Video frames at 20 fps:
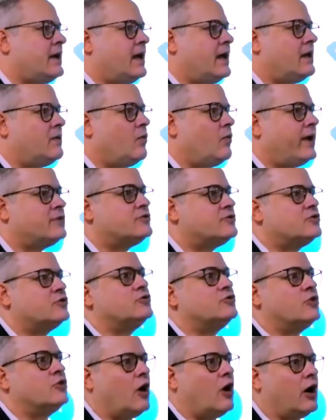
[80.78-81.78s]
and when to
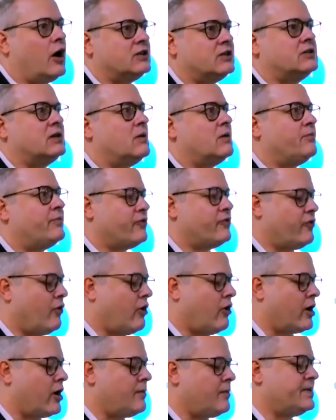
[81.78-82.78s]
do not
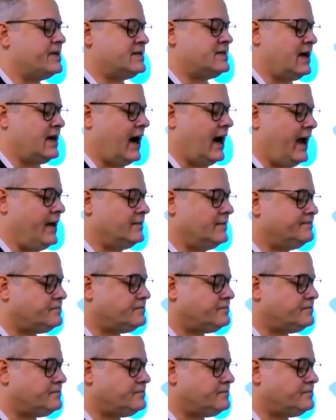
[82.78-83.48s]
perform PCI.